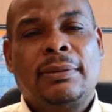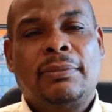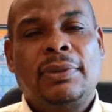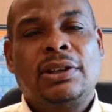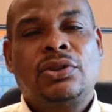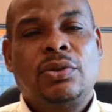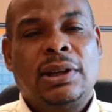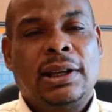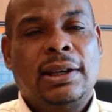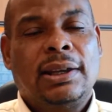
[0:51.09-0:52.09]
being
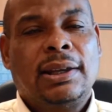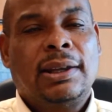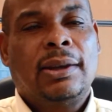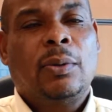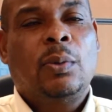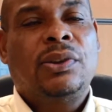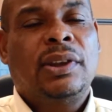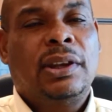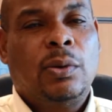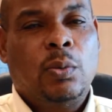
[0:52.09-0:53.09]
traded
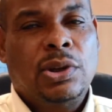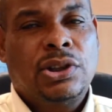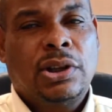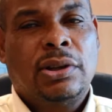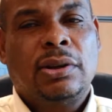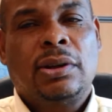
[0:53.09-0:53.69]
within the region